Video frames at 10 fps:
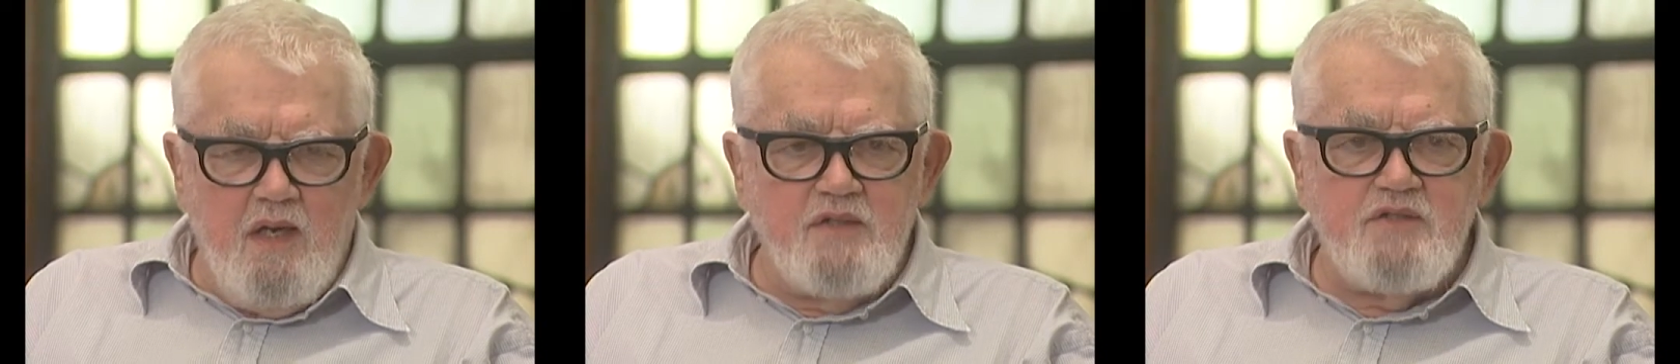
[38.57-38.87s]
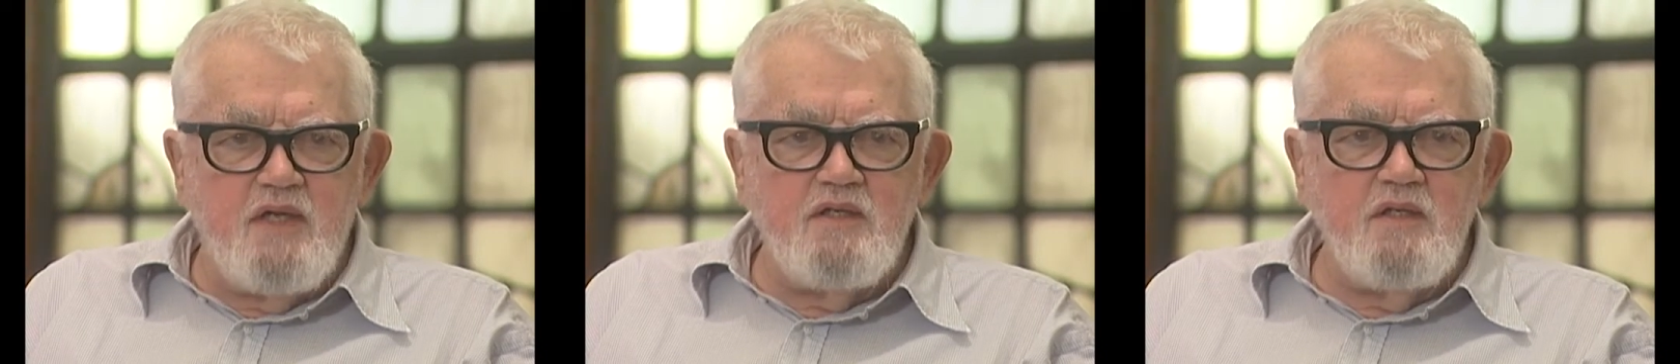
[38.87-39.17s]

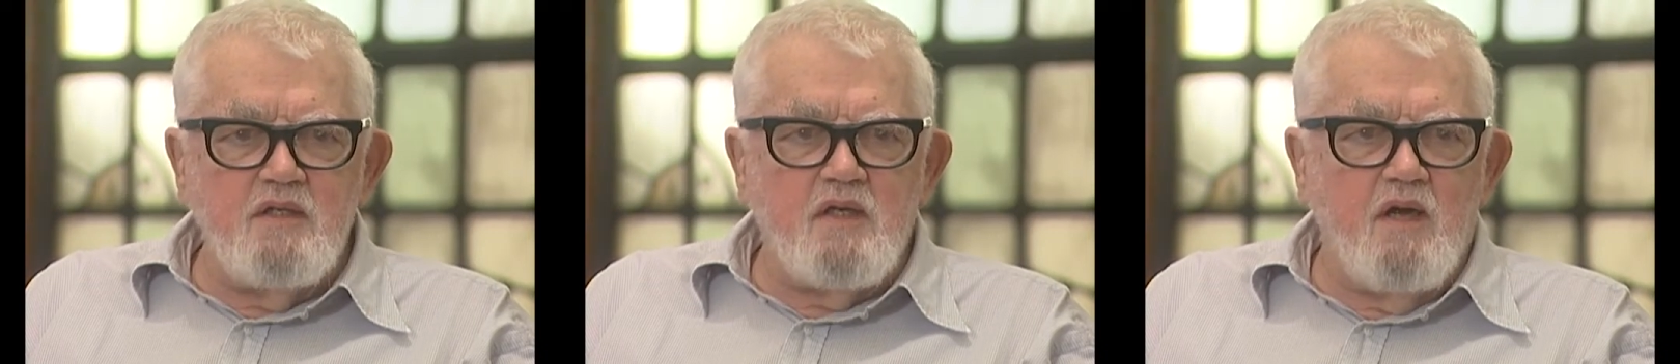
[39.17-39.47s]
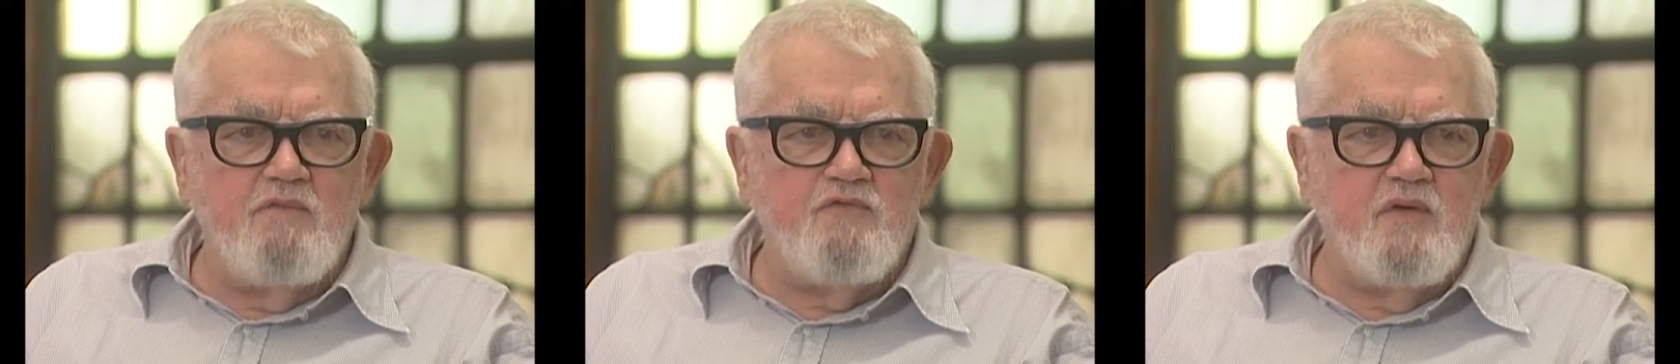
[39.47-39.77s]
attended a
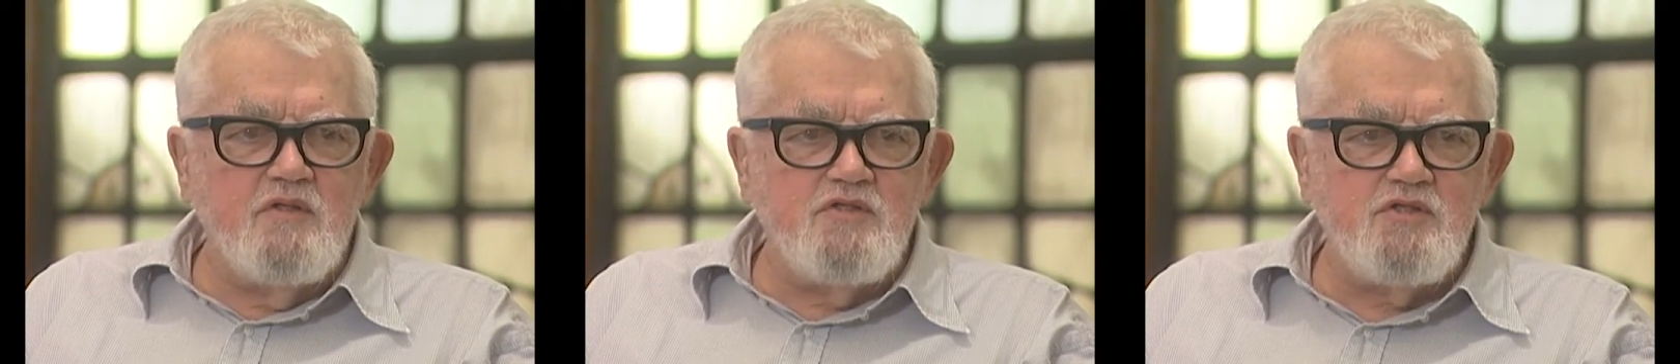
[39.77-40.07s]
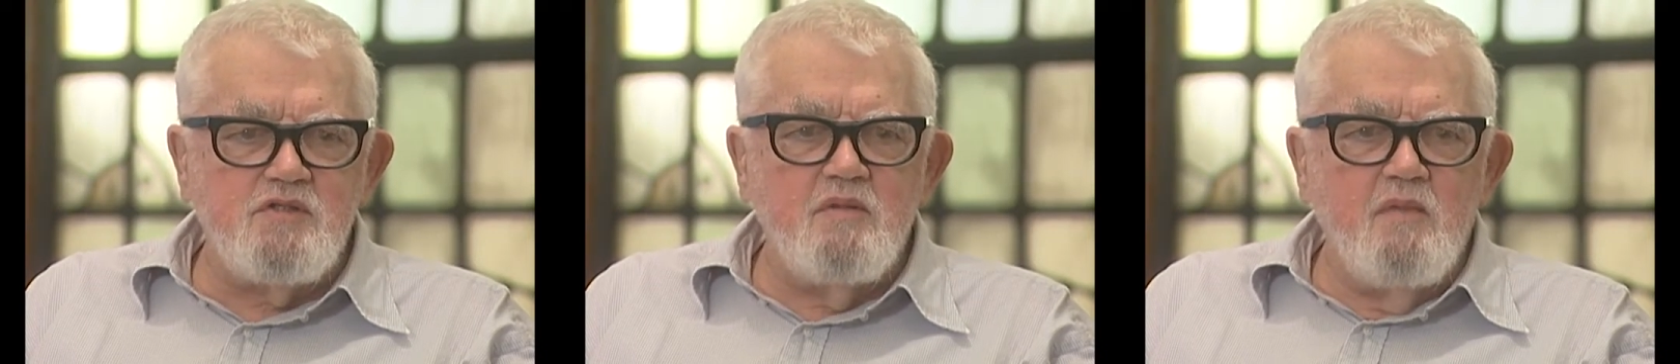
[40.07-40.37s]

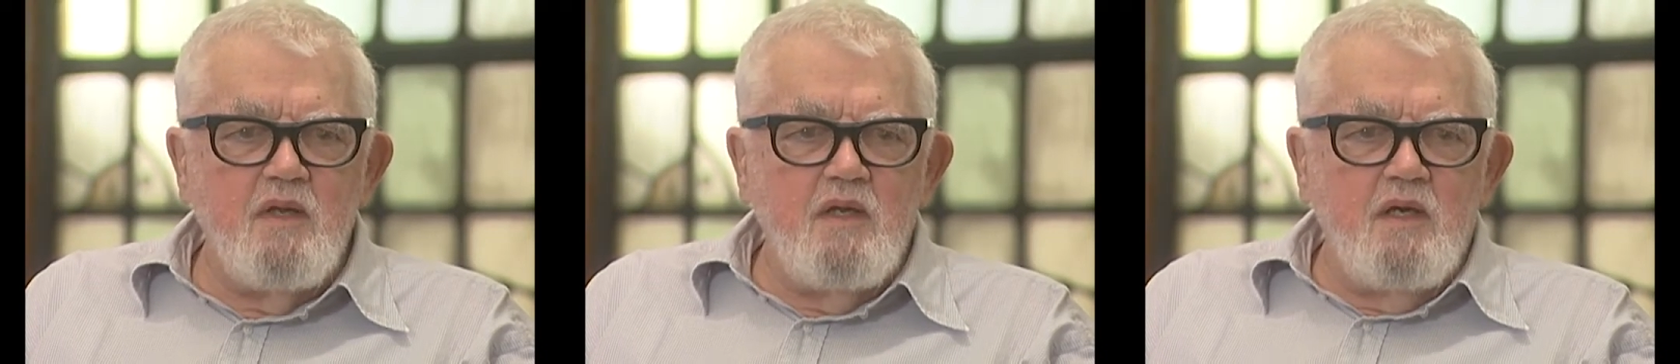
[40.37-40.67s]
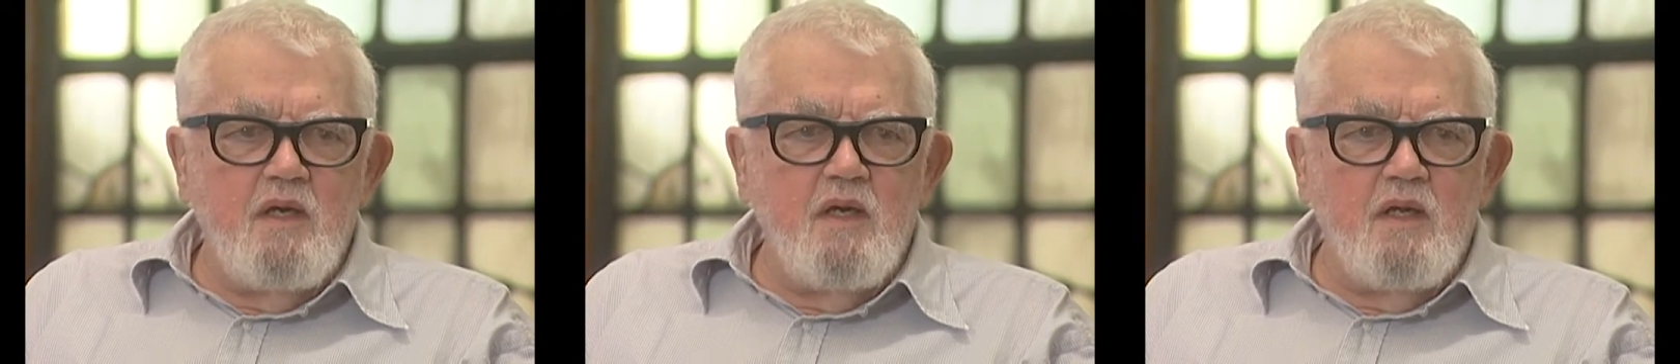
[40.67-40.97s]
conference,
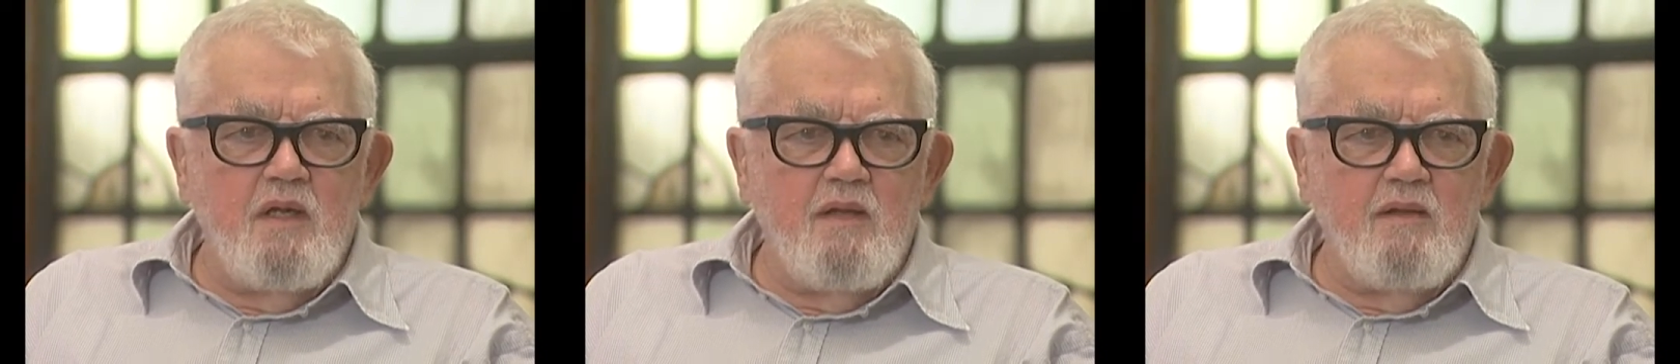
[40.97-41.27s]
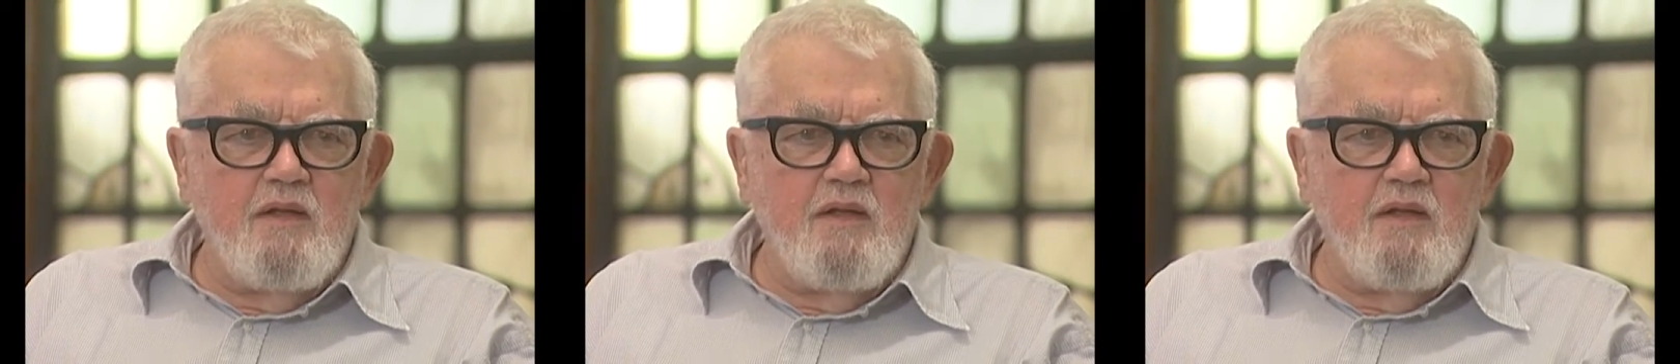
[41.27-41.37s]
uh,